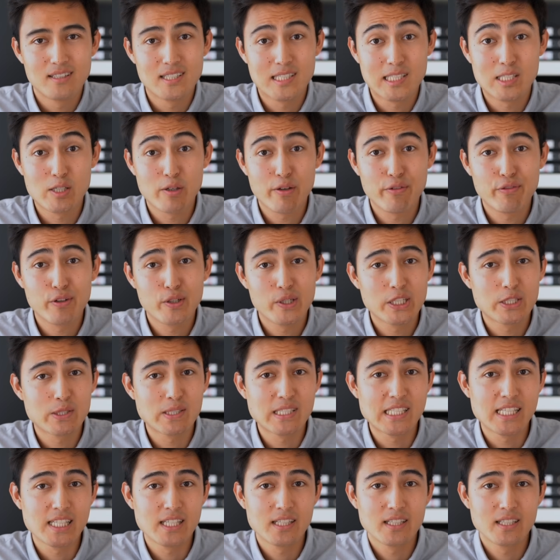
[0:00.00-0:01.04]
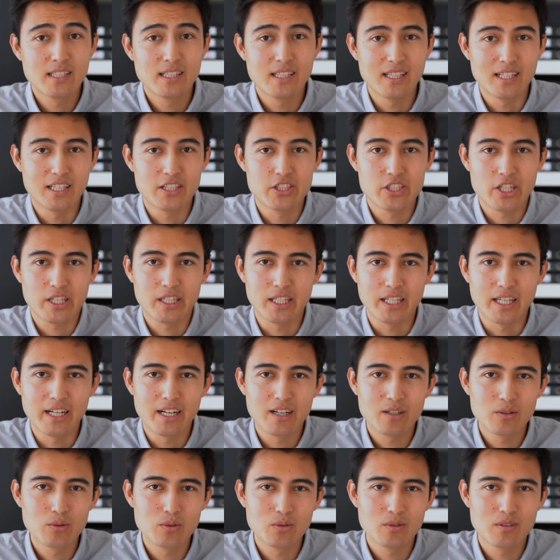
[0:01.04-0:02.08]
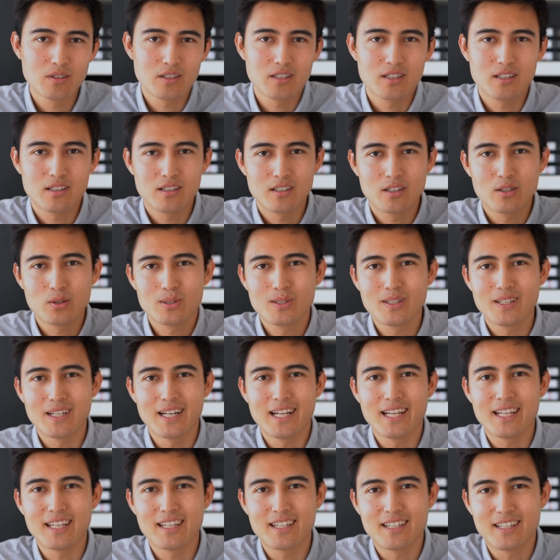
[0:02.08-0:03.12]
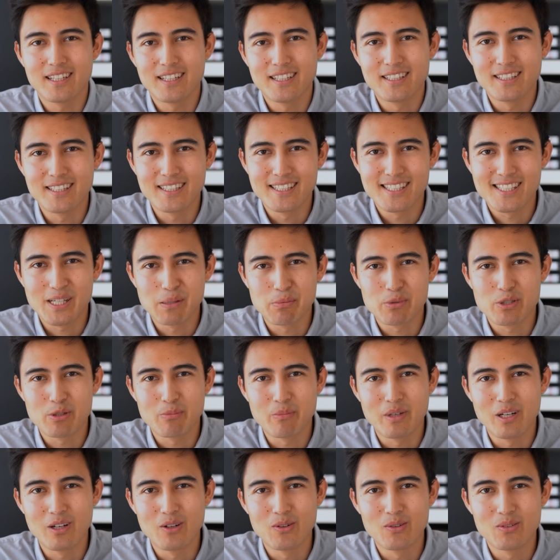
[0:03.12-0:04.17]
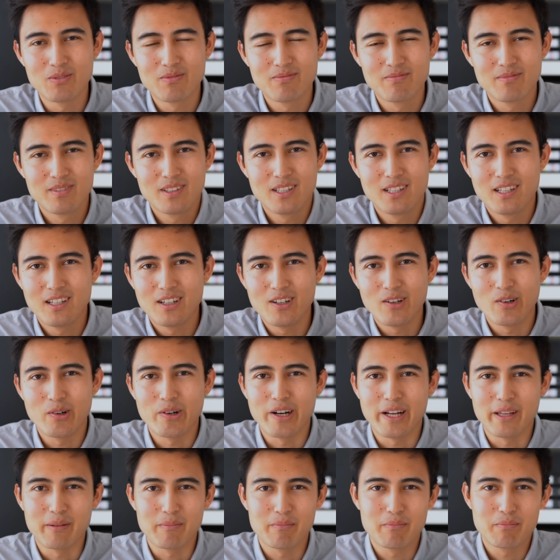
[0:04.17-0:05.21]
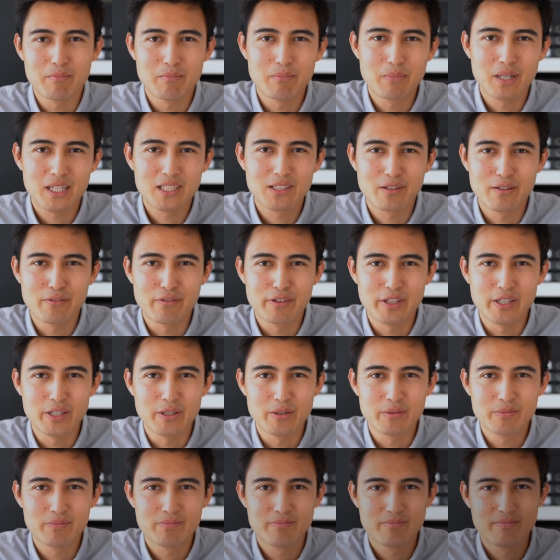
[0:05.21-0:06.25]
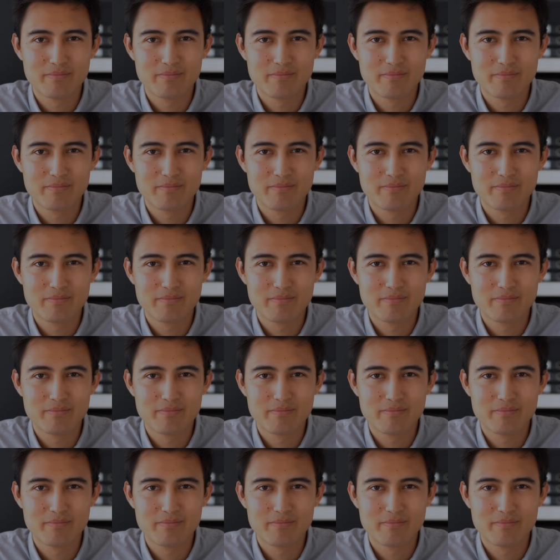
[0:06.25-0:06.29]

So if you're interested in checking it out, go to the link in the description below. Alright, back to the video.